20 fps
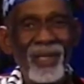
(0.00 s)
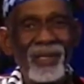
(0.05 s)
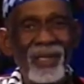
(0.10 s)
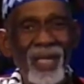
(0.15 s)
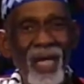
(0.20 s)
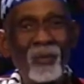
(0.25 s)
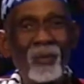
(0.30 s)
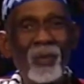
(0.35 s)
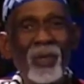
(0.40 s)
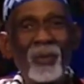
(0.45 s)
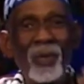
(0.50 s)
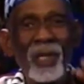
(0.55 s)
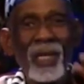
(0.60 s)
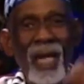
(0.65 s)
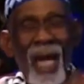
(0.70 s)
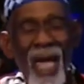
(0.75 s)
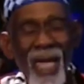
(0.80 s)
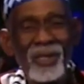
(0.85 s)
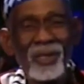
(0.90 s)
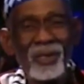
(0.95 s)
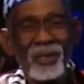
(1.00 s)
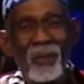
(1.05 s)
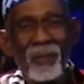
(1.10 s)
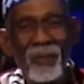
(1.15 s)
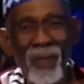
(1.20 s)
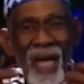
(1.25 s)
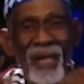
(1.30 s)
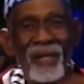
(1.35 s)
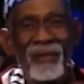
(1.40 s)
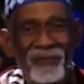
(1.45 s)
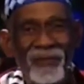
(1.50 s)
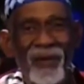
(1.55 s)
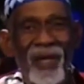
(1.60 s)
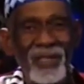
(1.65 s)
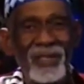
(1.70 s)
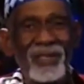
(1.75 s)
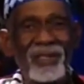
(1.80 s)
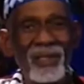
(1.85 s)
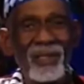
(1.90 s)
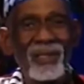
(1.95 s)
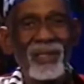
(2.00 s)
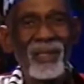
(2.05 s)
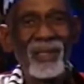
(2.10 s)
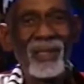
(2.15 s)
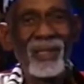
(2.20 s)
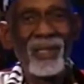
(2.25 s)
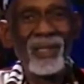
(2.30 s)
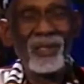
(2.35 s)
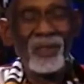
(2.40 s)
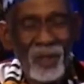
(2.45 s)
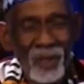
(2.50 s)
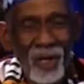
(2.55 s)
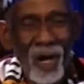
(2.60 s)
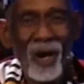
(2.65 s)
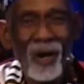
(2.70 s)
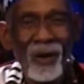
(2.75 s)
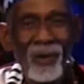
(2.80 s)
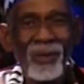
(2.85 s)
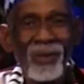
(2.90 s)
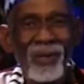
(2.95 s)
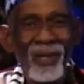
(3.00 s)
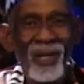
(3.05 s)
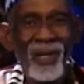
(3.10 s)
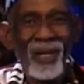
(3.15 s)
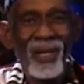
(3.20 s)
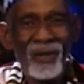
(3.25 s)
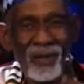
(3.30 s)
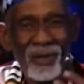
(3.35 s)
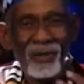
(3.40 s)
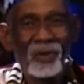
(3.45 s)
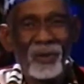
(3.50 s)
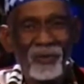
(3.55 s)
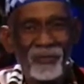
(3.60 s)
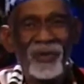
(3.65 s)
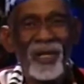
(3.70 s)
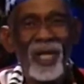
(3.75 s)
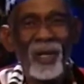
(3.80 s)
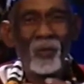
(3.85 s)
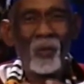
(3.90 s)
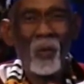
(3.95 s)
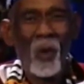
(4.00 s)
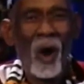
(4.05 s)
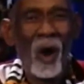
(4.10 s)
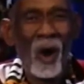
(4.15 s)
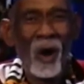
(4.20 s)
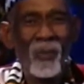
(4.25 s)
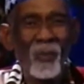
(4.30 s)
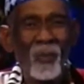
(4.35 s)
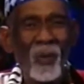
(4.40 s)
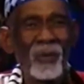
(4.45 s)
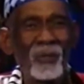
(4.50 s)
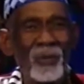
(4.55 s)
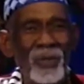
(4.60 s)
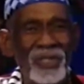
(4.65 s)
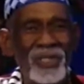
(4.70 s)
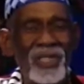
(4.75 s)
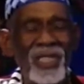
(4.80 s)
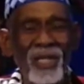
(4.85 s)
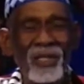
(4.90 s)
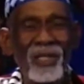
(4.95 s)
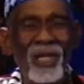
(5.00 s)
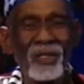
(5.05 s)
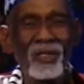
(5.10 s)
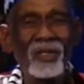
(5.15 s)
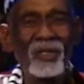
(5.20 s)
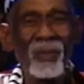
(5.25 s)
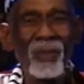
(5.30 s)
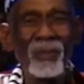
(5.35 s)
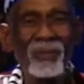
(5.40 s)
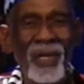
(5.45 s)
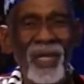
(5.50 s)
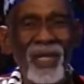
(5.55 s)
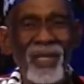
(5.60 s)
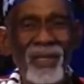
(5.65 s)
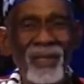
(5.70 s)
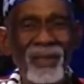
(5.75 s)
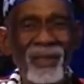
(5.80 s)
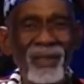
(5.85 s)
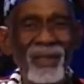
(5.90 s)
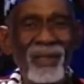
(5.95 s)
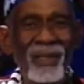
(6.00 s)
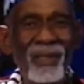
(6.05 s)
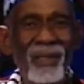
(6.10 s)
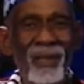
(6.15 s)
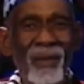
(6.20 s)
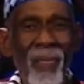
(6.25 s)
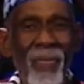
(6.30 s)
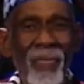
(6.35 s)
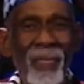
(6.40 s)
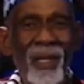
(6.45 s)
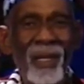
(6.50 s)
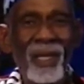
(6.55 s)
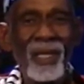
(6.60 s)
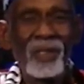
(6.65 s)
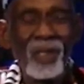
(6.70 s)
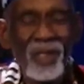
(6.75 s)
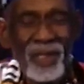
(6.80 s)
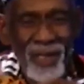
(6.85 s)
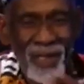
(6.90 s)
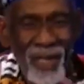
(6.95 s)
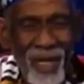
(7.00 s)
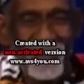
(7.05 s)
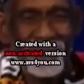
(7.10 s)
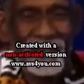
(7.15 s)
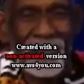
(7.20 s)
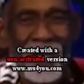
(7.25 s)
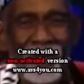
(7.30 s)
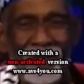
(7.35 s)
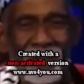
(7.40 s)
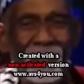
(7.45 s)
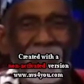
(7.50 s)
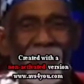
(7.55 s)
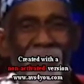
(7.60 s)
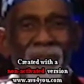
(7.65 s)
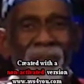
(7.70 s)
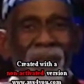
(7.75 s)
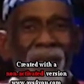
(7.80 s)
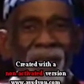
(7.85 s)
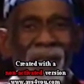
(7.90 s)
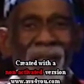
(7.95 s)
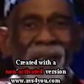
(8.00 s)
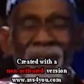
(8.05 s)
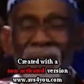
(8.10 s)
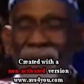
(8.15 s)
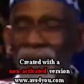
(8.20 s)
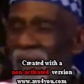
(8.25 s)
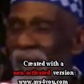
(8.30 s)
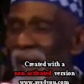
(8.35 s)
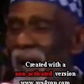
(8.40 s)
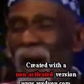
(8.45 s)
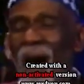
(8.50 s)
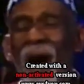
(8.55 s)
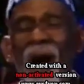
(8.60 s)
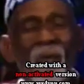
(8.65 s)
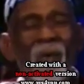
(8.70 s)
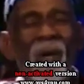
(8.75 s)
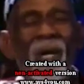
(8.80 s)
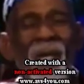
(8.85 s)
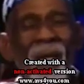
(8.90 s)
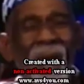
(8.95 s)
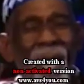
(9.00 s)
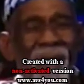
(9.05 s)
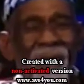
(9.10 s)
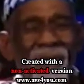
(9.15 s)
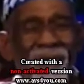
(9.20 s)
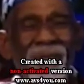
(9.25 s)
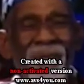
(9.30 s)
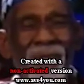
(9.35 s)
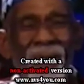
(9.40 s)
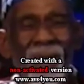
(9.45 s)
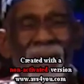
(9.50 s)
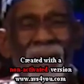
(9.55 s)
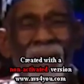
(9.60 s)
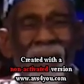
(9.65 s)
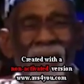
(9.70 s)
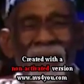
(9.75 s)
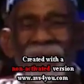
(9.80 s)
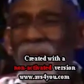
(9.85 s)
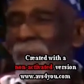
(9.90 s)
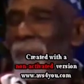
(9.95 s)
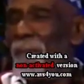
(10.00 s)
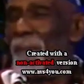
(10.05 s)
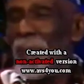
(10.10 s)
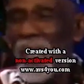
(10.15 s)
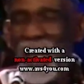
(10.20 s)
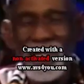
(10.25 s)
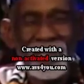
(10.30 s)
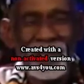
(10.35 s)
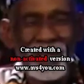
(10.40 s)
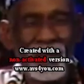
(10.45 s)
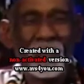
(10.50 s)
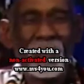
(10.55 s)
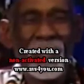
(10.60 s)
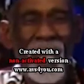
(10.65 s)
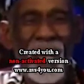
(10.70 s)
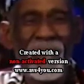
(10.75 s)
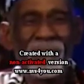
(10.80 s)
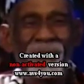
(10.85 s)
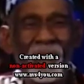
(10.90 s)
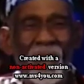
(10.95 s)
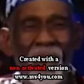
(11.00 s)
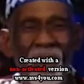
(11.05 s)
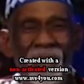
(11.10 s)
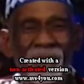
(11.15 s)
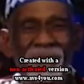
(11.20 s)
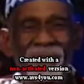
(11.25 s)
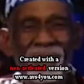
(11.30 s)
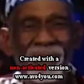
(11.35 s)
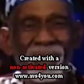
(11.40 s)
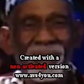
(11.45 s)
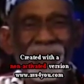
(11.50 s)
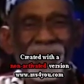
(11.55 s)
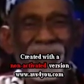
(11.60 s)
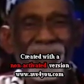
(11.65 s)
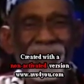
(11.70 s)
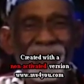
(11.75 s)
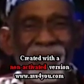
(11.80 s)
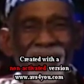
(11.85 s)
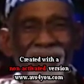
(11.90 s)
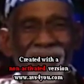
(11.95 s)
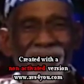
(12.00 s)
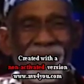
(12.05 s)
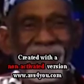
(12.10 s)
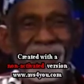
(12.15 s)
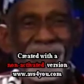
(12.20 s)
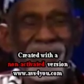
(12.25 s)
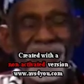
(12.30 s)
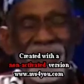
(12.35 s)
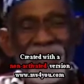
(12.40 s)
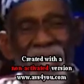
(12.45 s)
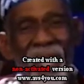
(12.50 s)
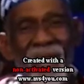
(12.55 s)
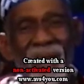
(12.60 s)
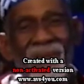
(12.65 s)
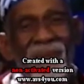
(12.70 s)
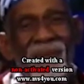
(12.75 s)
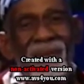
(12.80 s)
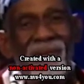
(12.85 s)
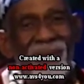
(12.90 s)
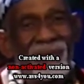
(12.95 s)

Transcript: that we would like to manifest, you know, to feel warm when we see another human being, to give that human being our love, the best that we have to offer, that